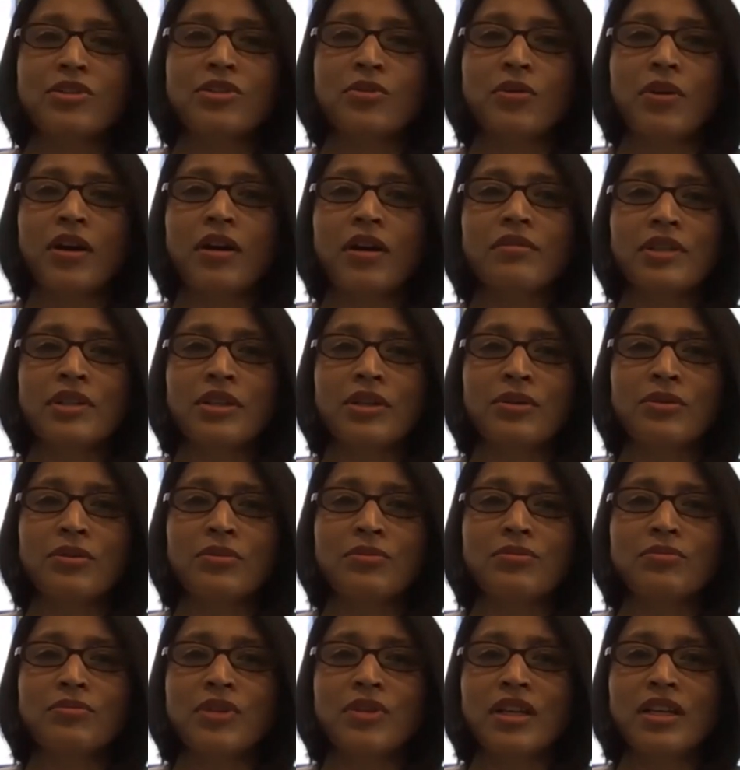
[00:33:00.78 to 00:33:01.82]
to our, you know
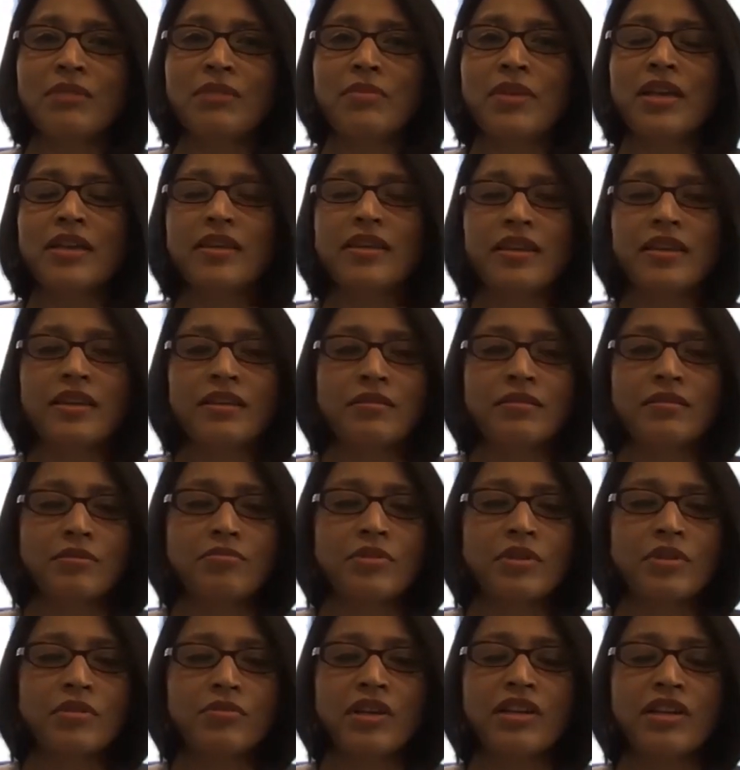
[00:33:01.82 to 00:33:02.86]
really making
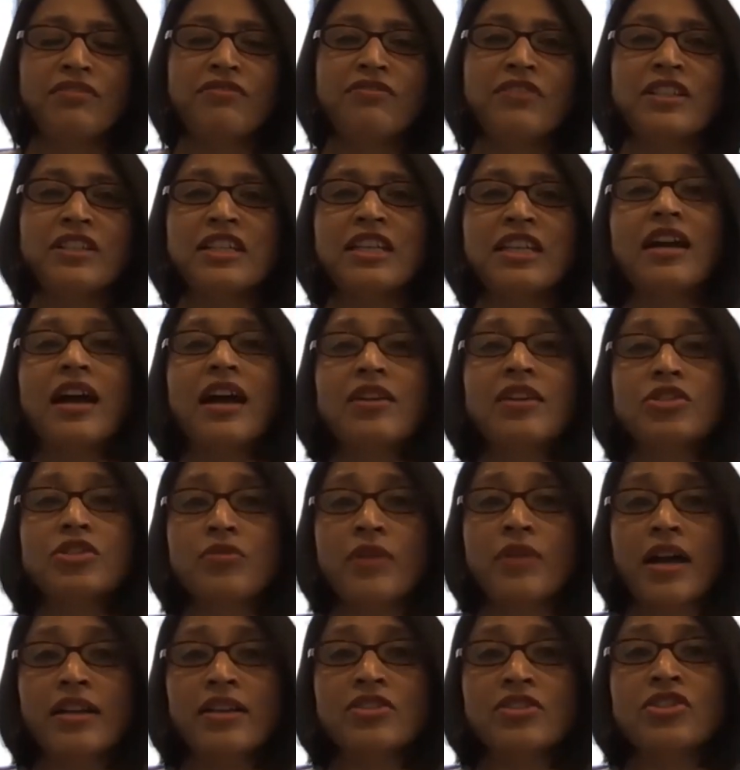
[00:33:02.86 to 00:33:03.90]
really fitting our
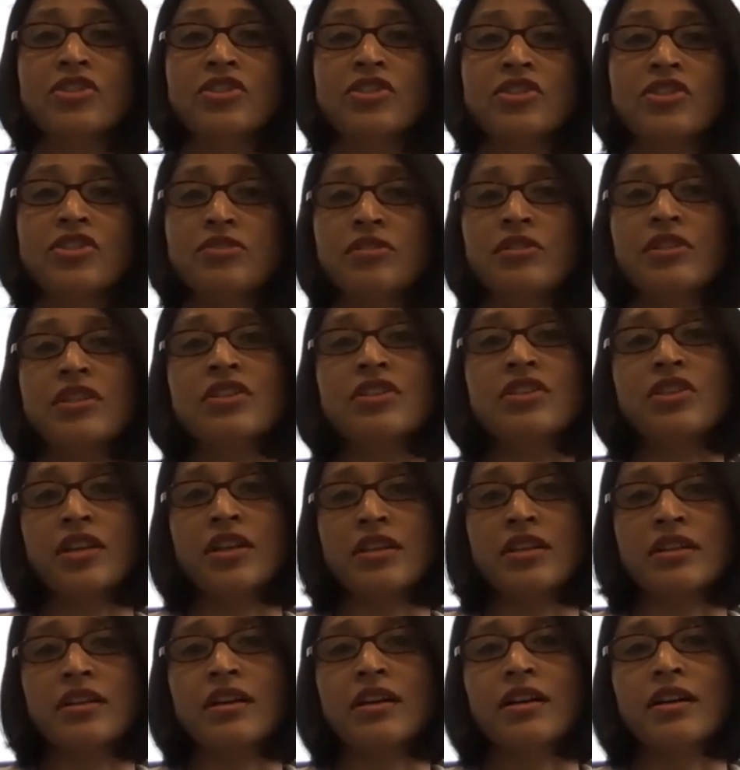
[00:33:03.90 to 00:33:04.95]
strategy and
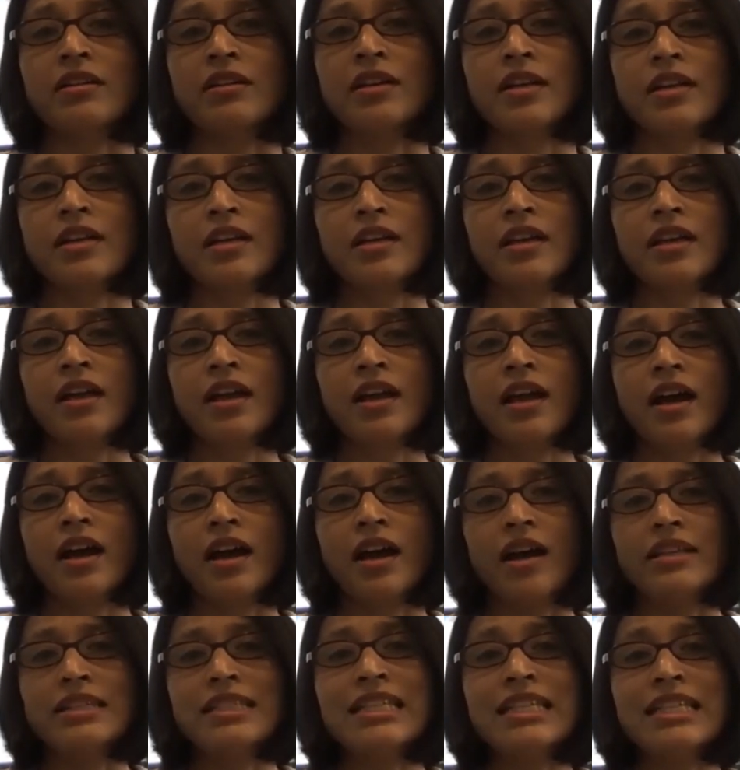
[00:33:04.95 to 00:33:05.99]
strategic uh,
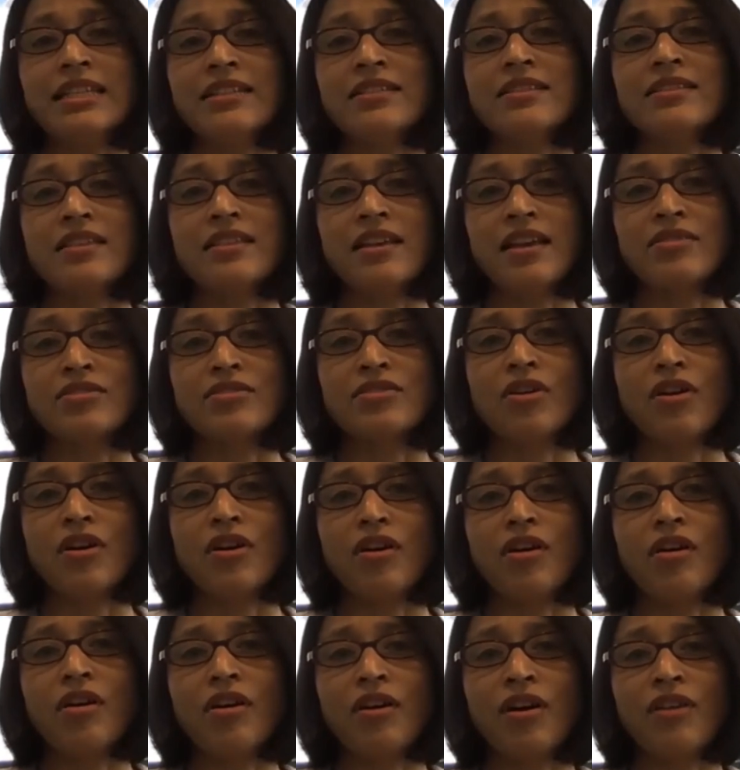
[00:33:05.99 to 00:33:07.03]
uh, needs as
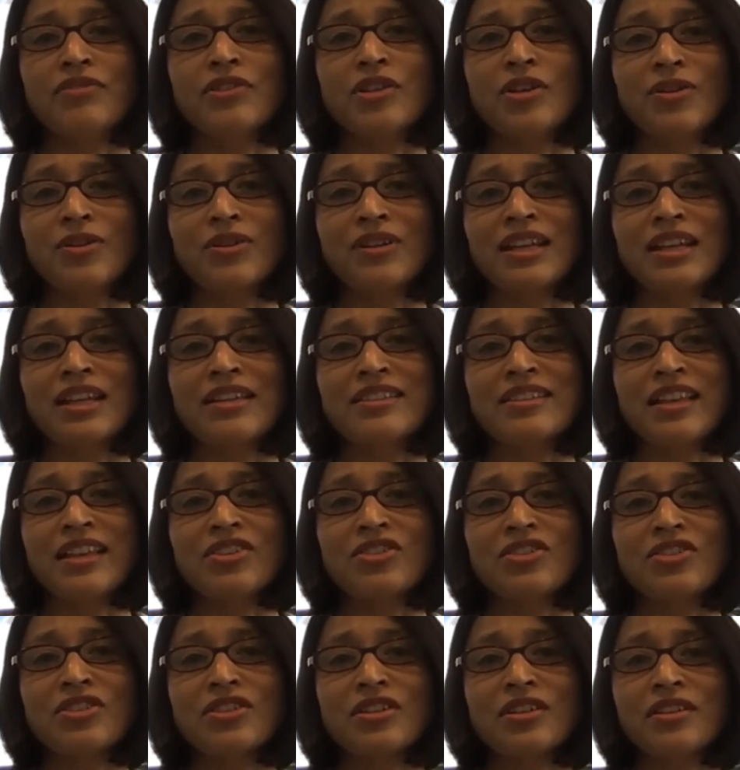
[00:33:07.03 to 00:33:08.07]
of the
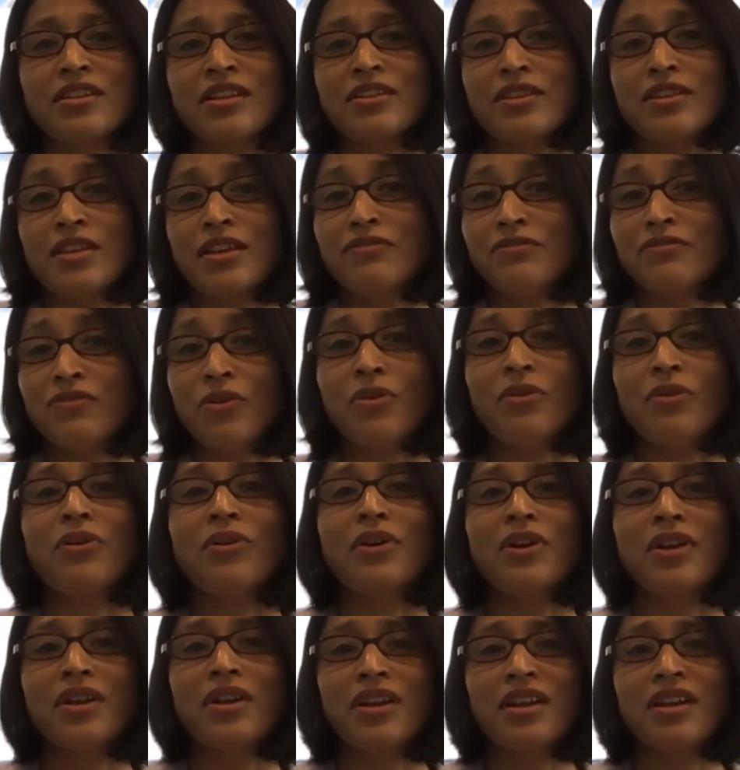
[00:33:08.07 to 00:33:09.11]
organization, and therefore
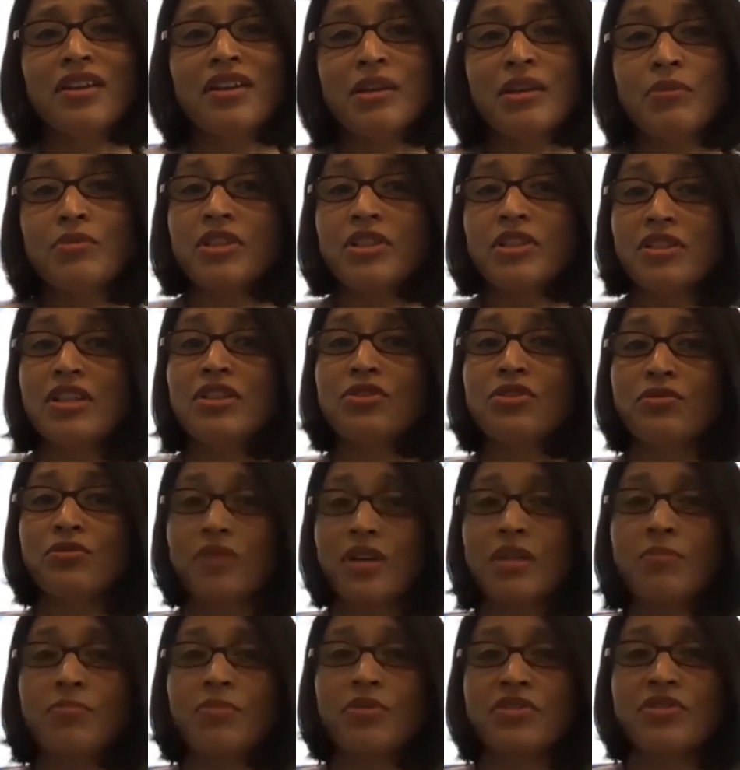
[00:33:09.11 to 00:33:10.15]
there was a need to
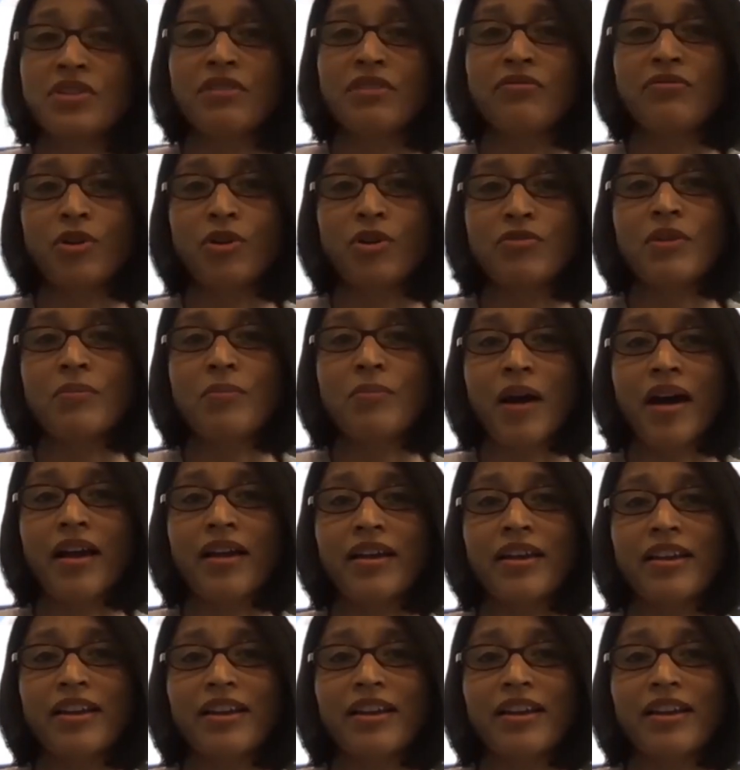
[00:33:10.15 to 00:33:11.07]
really preserve what we buy.